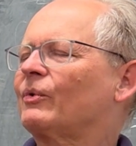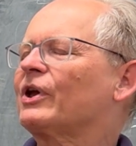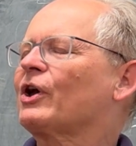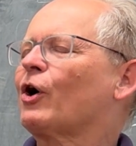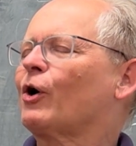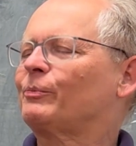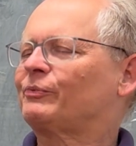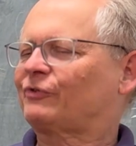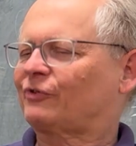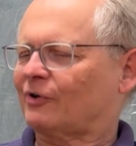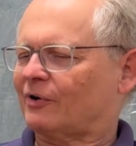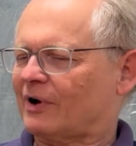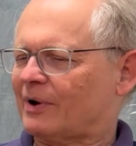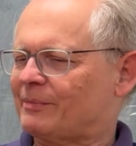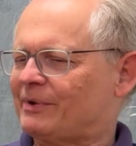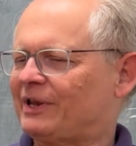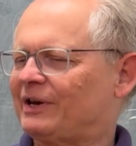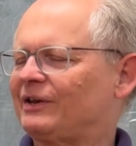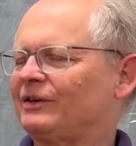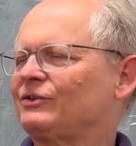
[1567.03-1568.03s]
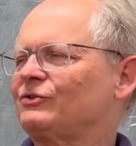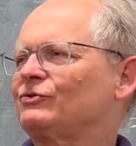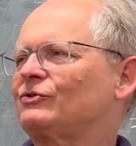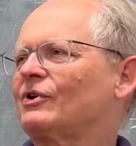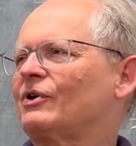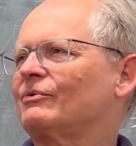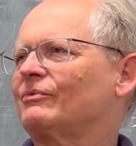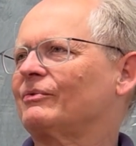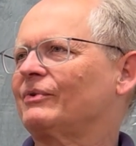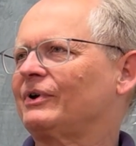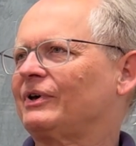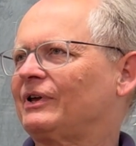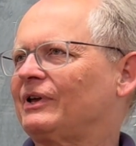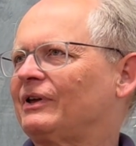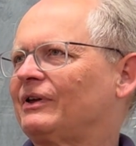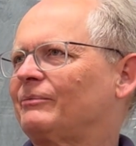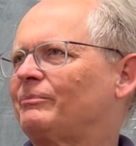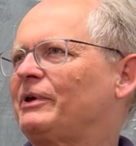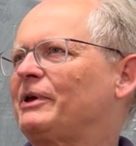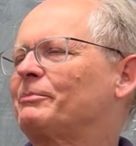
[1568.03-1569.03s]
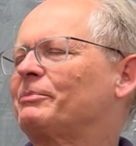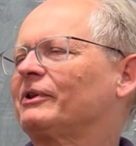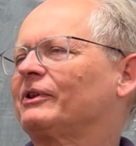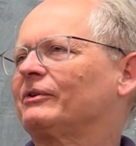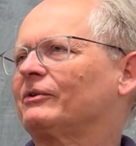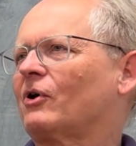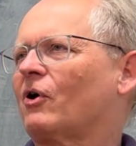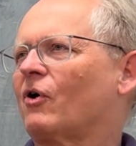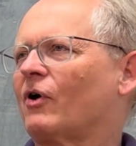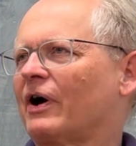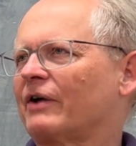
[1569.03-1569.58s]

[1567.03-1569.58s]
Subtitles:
we hope so. I mean, you don't people.